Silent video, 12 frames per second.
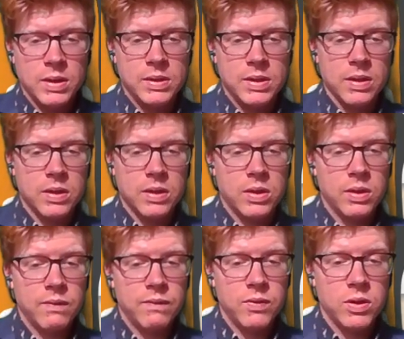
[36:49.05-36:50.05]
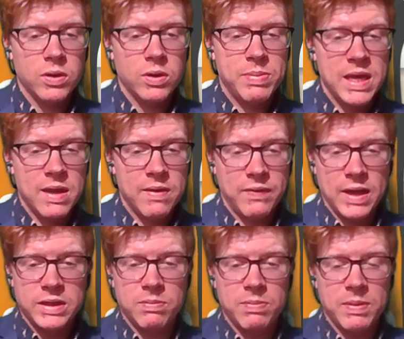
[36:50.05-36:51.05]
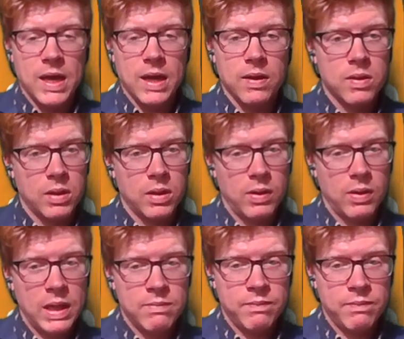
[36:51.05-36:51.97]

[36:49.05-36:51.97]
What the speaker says: Does it convert PFR to PR slowly?